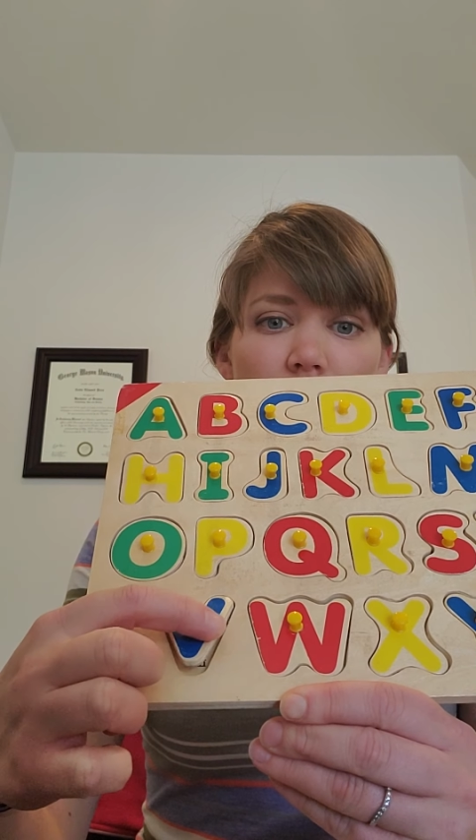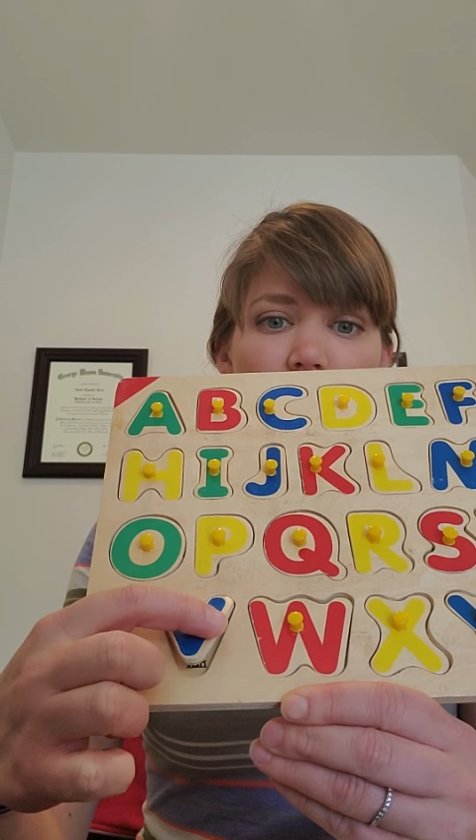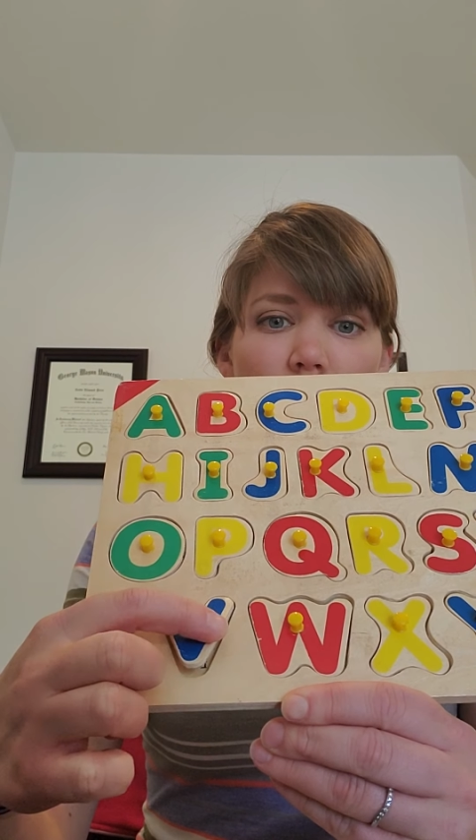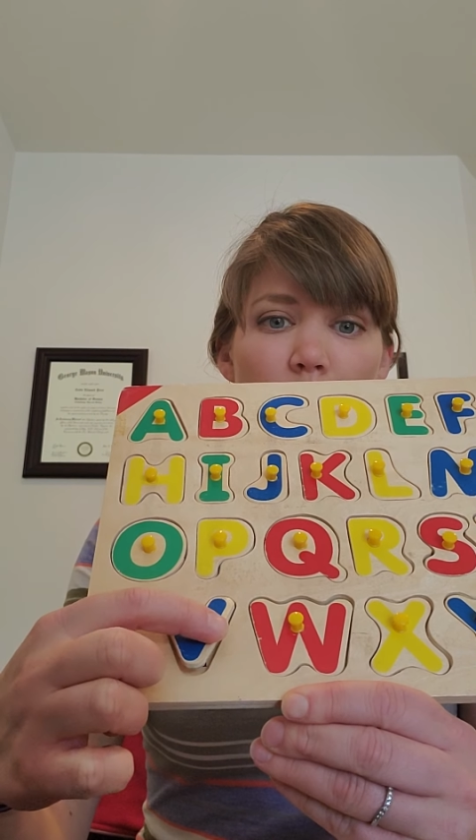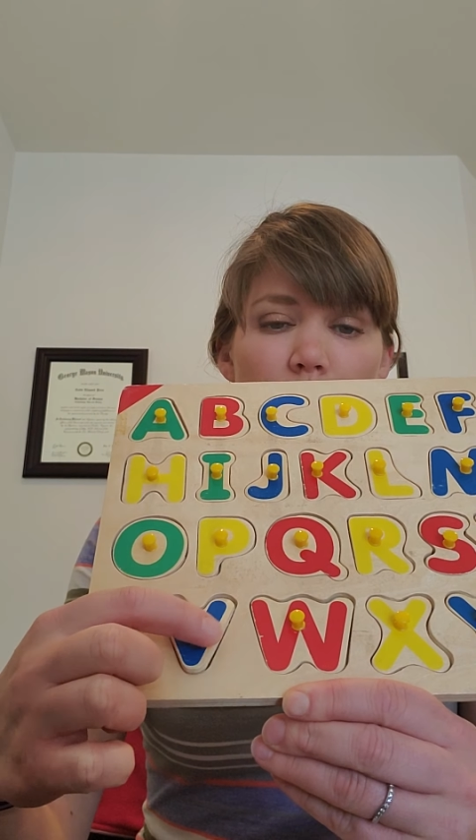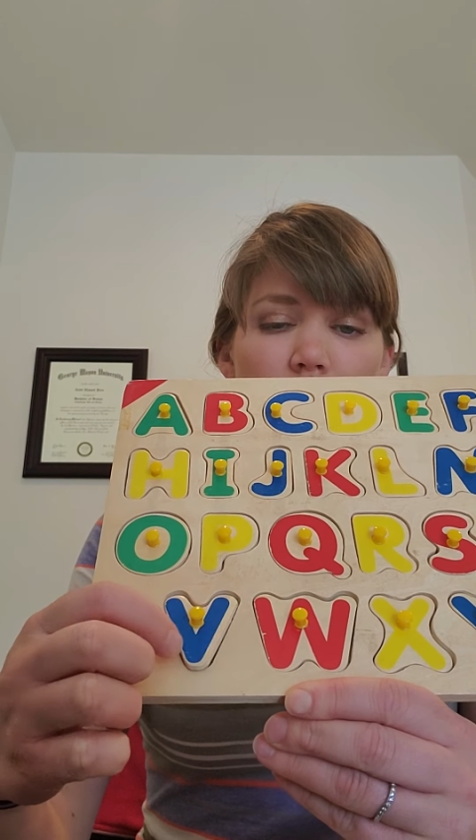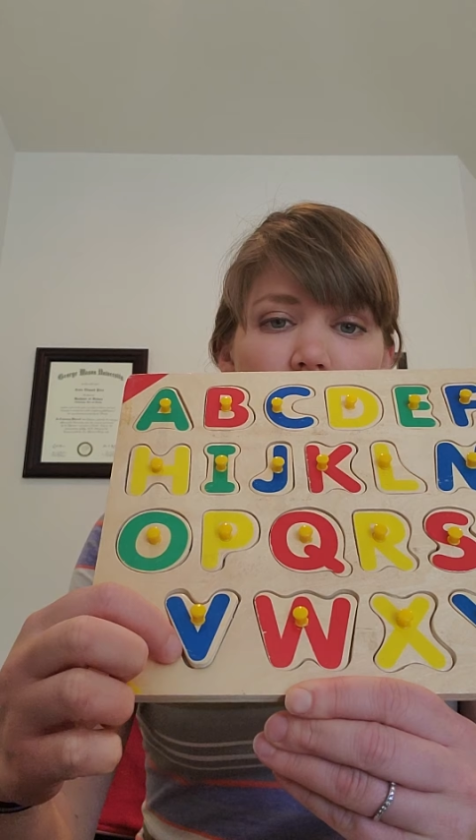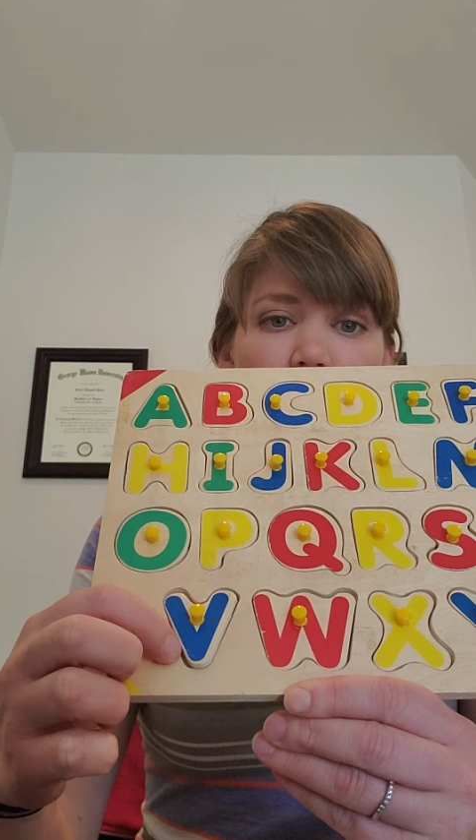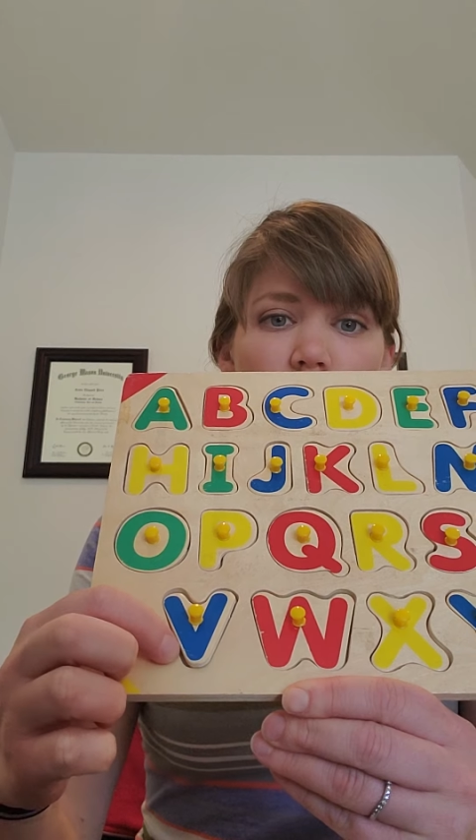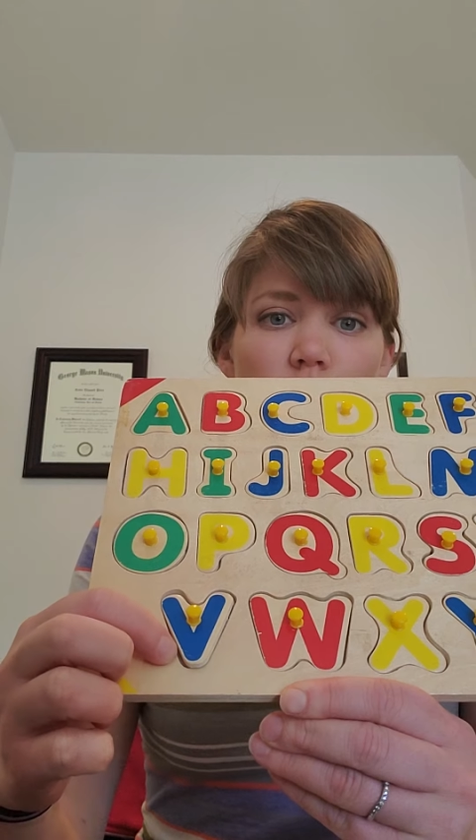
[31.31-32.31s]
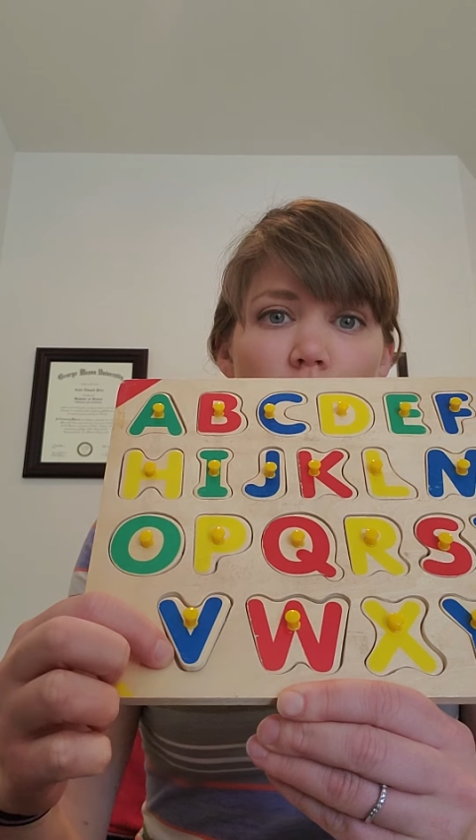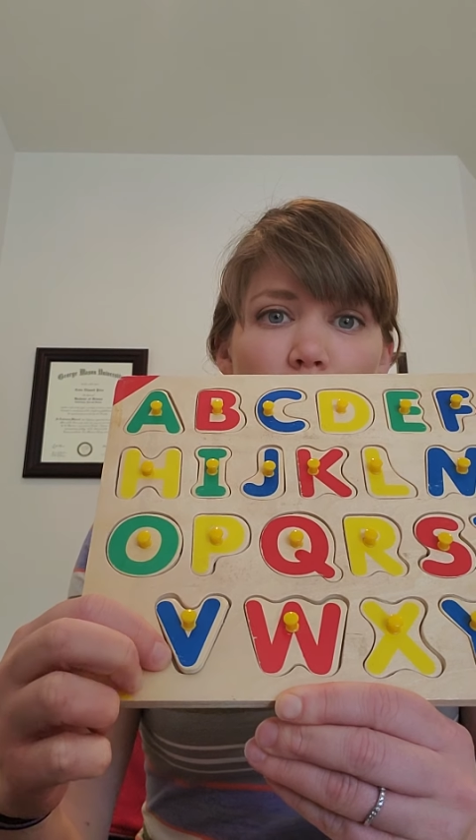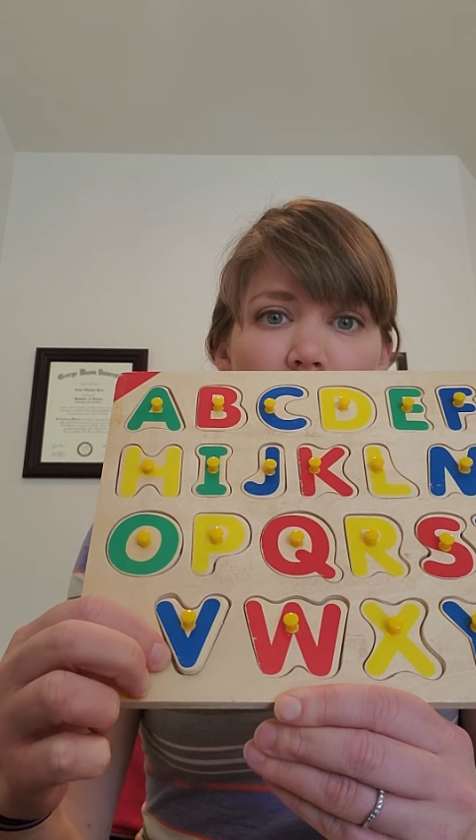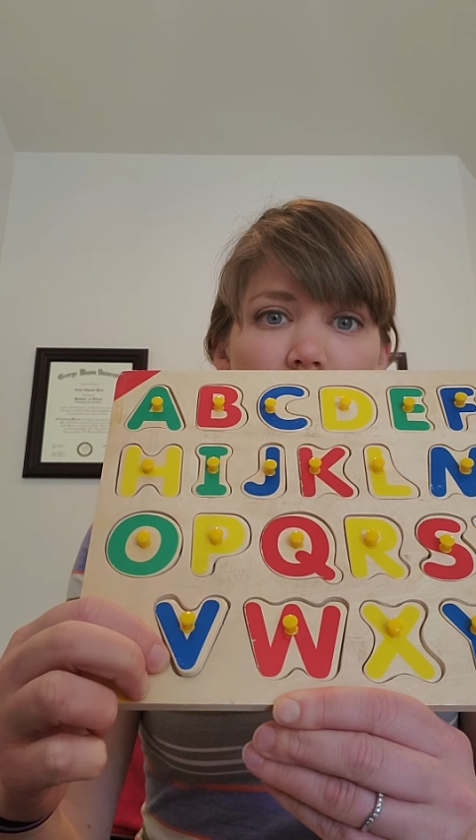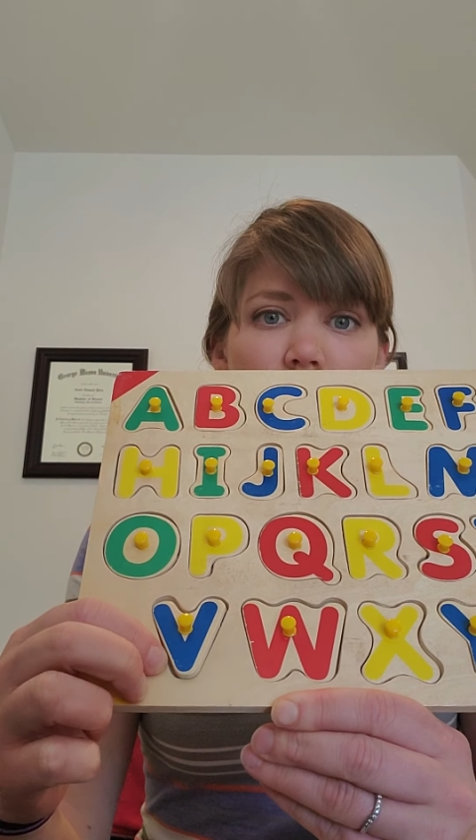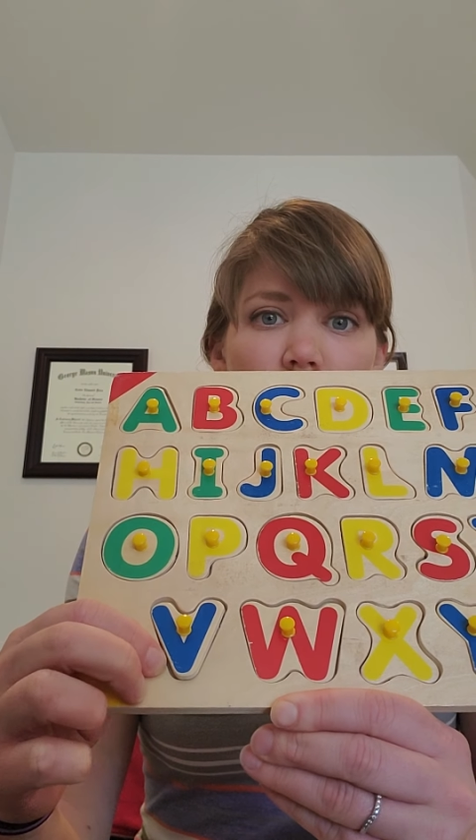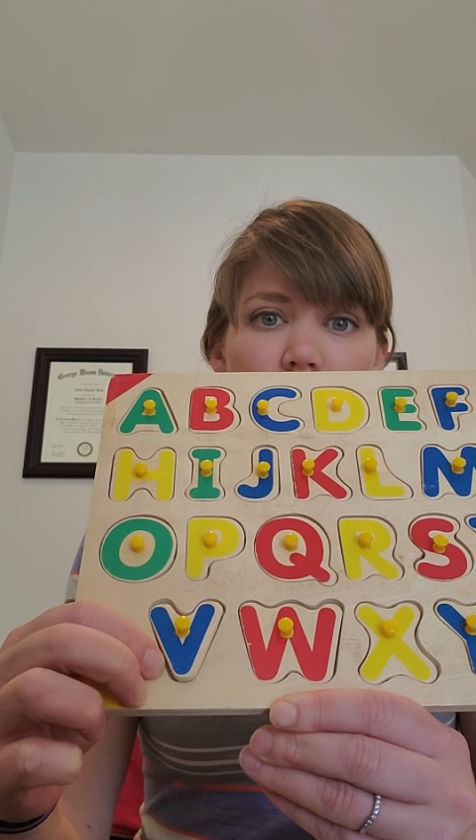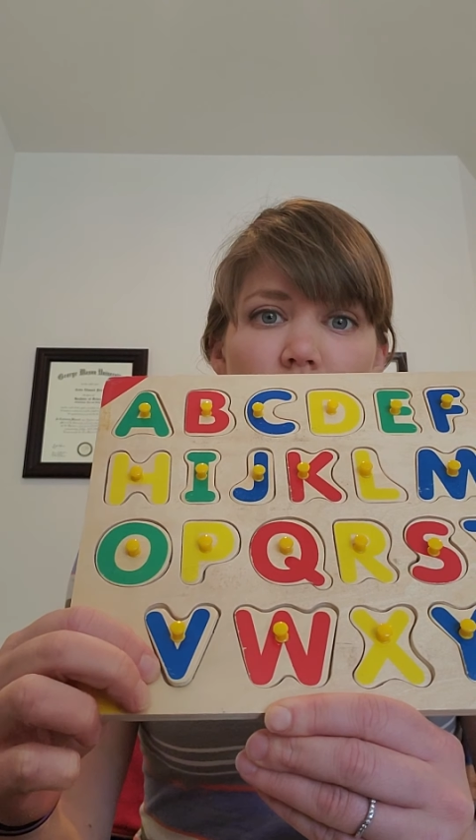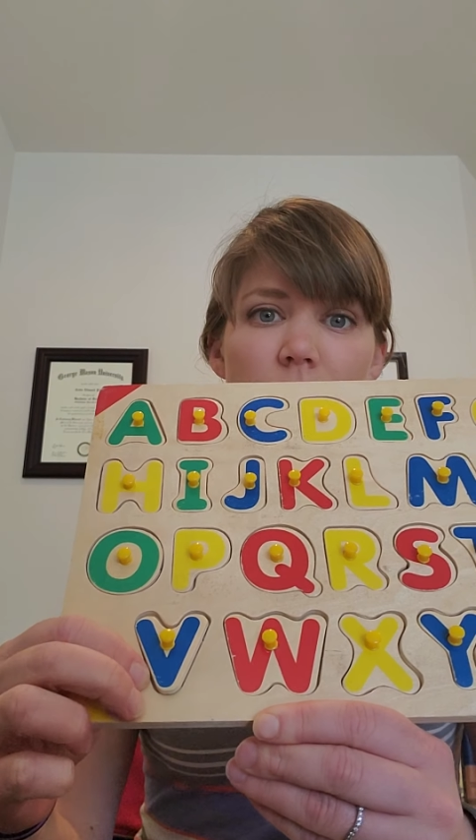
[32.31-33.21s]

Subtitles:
and up, sharp angle.